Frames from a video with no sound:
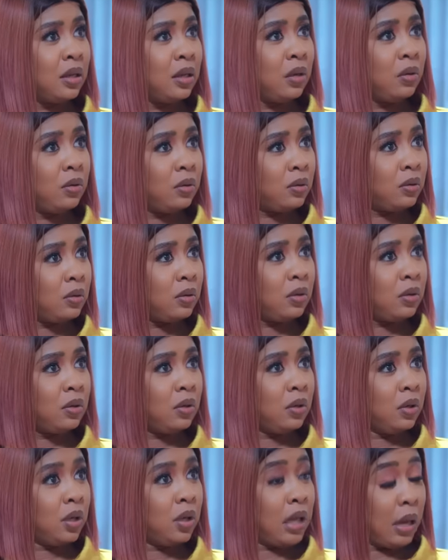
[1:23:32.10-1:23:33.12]
Oh,
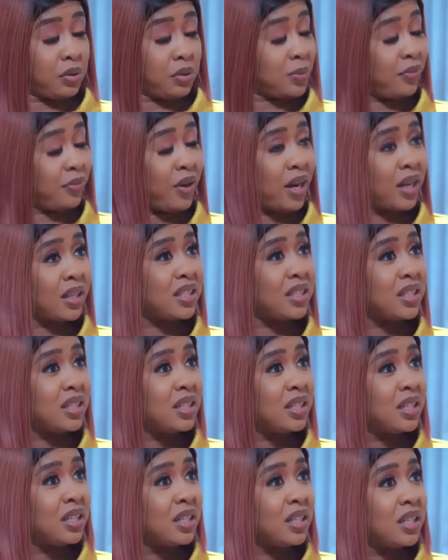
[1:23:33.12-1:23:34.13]
that was my friend.
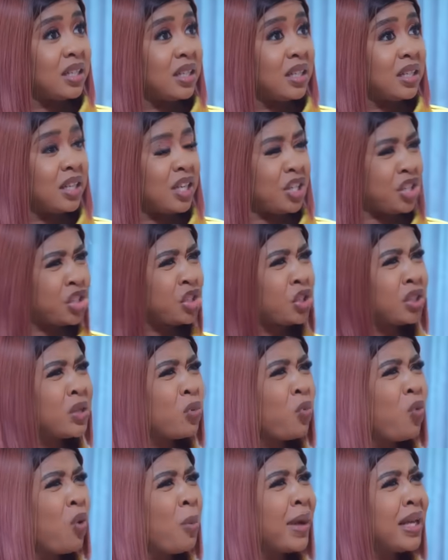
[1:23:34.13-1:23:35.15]
Is she not a
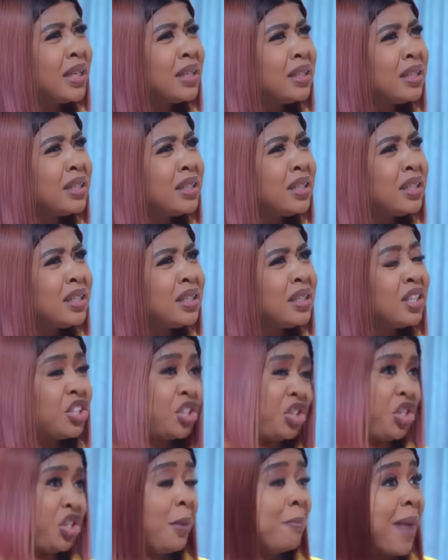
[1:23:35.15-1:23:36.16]
woman?
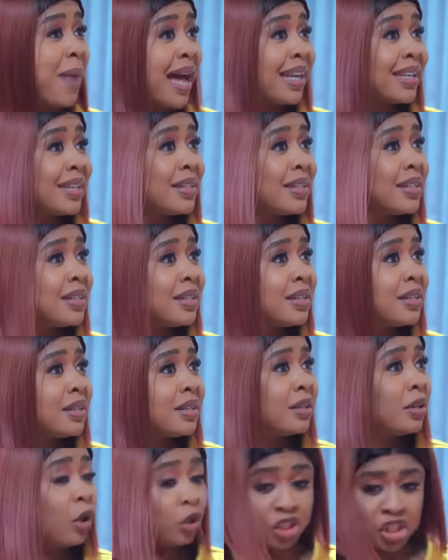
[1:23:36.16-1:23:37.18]
Is she a man?
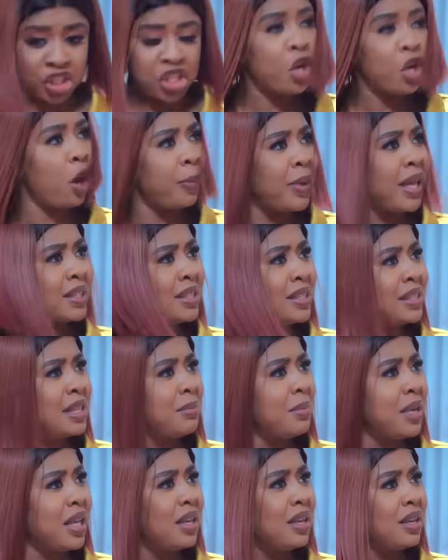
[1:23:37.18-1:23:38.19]
Or did she come here to see
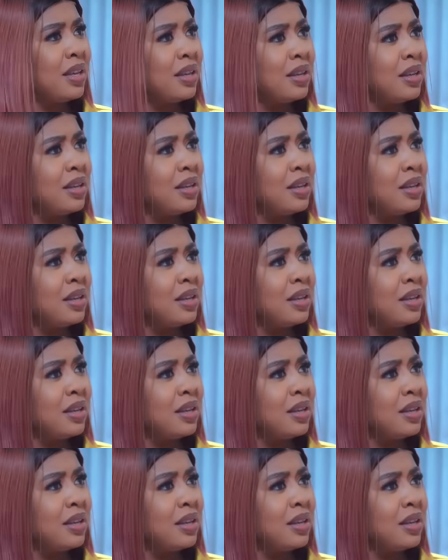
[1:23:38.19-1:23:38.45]
me?